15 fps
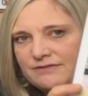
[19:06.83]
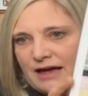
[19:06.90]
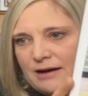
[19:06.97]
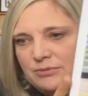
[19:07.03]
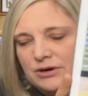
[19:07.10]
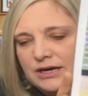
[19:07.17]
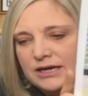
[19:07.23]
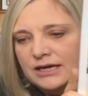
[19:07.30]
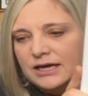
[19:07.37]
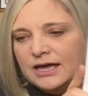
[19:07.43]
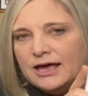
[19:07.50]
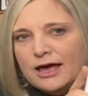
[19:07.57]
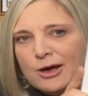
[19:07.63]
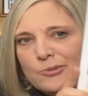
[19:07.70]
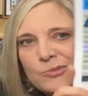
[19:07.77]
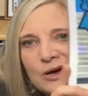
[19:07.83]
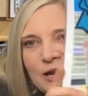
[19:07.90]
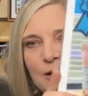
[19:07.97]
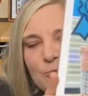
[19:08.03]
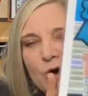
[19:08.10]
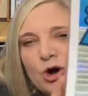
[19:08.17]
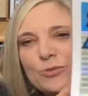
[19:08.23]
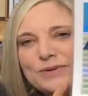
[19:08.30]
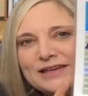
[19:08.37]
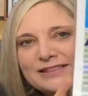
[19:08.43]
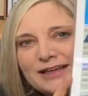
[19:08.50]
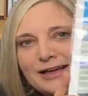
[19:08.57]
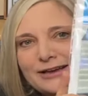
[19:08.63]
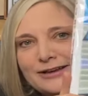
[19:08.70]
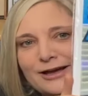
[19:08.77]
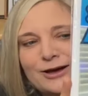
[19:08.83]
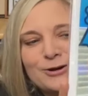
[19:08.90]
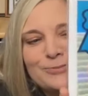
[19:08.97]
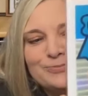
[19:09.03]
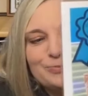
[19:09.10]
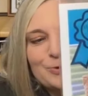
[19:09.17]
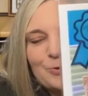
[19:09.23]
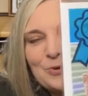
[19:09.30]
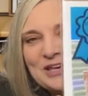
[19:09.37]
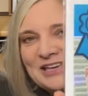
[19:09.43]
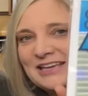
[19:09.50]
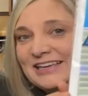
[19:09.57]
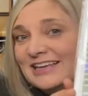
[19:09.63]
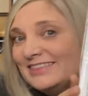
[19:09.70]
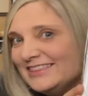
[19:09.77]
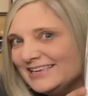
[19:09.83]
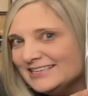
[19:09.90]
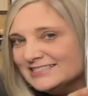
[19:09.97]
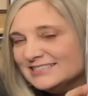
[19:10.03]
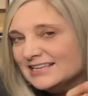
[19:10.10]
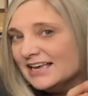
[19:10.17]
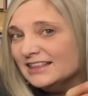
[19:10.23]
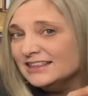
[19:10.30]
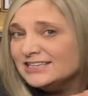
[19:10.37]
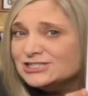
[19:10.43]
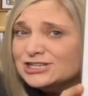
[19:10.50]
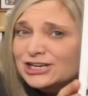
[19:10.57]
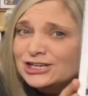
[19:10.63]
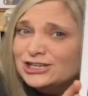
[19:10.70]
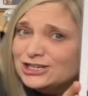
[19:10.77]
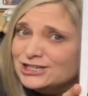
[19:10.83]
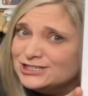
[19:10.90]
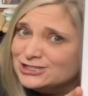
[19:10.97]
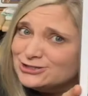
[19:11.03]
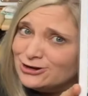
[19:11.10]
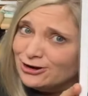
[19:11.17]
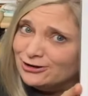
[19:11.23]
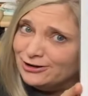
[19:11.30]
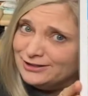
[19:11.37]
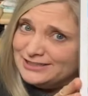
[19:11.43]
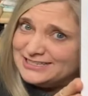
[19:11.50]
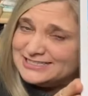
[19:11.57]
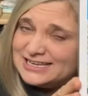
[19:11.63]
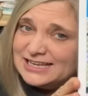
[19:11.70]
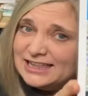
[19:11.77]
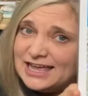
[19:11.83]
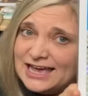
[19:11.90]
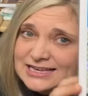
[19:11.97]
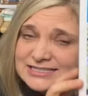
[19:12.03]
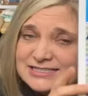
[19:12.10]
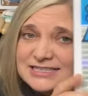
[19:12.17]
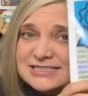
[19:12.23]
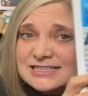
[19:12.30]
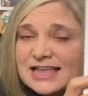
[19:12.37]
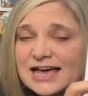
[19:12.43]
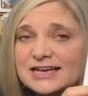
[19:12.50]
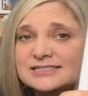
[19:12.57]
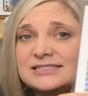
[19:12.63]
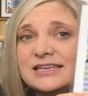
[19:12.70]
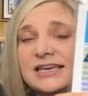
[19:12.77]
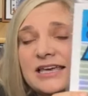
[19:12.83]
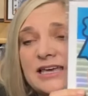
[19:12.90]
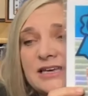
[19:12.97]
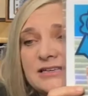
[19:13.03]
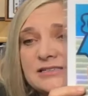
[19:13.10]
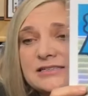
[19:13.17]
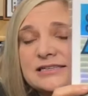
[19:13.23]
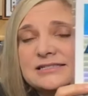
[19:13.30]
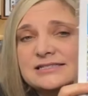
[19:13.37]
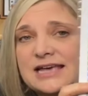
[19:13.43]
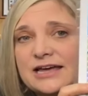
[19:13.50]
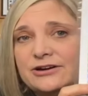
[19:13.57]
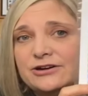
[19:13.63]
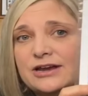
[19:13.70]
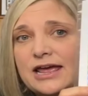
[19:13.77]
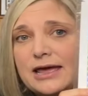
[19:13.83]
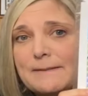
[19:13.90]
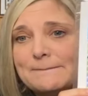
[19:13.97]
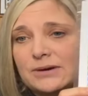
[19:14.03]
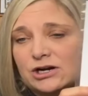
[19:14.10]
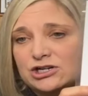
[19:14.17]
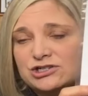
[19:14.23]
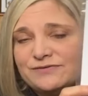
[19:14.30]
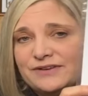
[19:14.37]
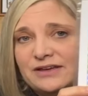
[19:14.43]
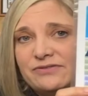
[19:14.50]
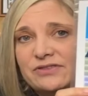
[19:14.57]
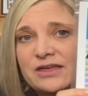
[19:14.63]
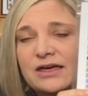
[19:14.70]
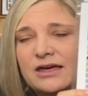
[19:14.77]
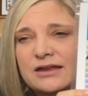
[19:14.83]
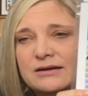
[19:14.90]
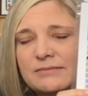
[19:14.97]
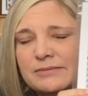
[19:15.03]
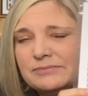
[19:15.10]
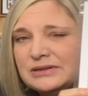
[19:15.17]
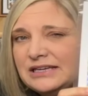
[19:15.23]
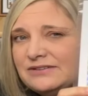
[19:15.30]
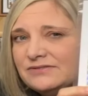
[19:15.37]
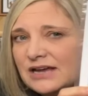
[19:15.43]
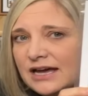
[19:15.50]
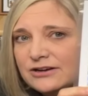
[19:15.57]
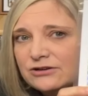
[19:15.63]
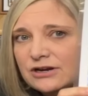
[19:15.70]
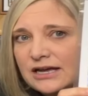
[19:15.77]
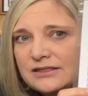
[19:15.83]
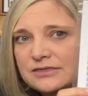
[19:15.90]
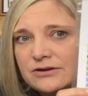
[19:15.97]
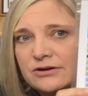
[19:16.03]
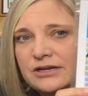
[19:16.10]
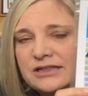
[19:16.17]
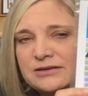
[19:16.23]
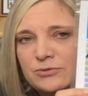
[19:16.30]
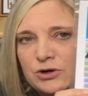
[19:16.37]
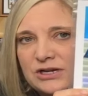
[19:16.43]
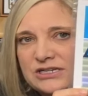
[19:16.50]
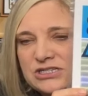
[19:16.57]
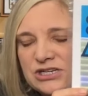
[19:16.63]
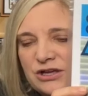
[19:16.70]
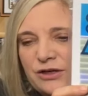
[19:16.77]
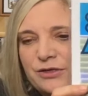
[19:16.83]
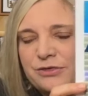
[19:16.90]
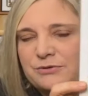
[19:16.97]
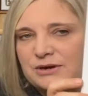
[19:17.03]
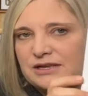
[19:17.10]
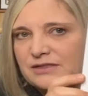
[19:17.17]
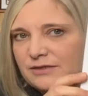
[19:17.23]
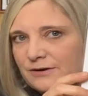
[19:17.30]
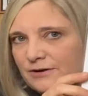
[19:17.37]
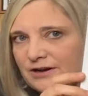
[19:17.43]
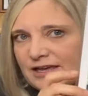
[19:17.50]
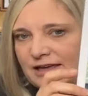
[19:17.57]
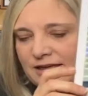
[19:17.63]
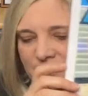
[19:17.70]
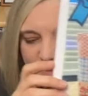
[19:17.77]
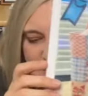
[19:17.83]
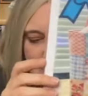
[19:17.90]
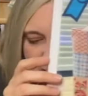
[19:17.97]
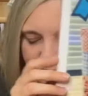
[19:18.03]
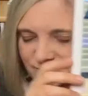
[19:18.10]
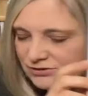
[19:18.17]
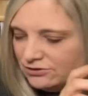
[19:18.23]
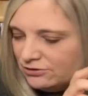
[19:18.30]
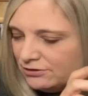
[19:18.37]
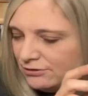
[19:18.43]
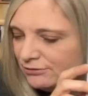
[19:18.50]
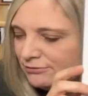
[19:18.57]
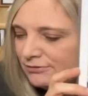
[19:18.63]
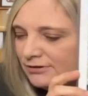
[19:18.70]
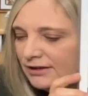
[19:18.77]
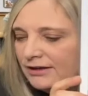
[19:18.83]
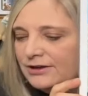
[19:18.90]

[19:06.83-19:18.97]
fabric. But I'm hoping that we can get these, at least a good start on these in class. This class is Saturday, March 5th, I believe 9 or 9:30 in the morning till 3:30 in the afternoon.